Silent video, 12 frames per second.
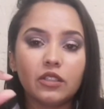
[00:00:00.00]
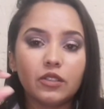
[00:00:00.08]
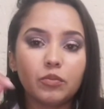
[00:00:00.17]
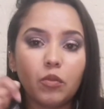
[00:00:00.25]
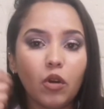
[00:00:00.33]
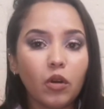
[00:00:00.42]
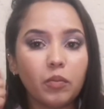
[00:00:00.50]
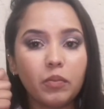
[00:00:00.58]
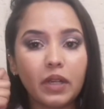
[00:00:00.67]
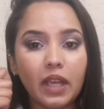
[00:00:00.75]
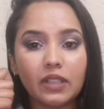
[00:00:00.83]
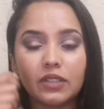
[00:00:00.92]
small
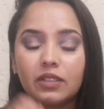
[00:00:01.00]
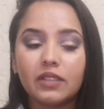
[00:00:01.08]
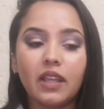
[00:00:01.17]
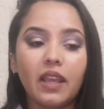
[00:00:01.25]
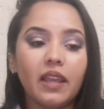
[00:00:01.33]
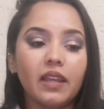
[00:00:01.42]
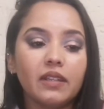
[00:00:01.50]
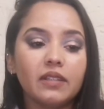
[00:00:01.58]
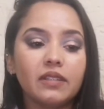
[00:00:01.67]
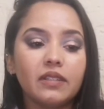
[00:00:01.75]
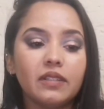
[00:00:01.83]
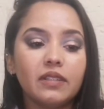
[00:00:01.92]
brush,
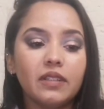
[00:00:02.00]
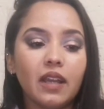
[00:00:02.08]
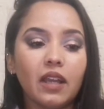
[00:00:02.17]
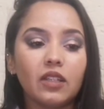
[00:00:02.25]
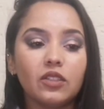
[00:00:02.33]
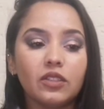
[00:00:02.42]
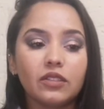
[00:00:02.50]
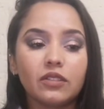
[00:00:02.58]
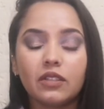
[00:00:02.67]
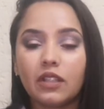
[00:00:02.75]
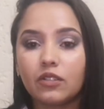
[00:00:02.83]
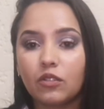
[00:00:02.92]
and yeah, it
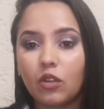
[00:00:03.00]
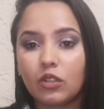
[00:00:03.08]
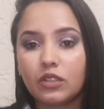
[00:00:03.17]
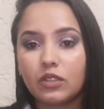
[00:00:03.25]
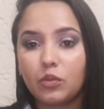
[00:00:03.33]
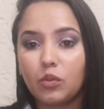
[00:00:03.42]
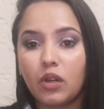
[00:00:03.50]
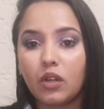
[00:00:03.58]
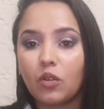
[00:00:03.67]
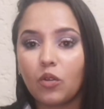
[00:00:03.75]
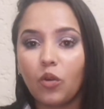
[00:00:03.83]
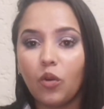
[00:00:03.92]
just does not
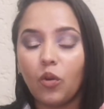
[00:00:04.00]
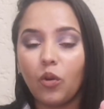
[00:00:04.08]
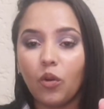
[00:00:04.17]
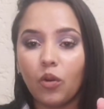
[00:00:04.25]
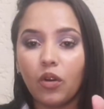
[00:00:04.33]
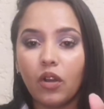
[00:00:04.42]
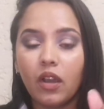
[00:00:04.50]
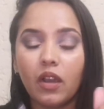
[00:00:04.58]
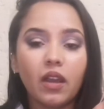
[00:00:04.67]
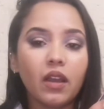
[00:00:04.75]
work or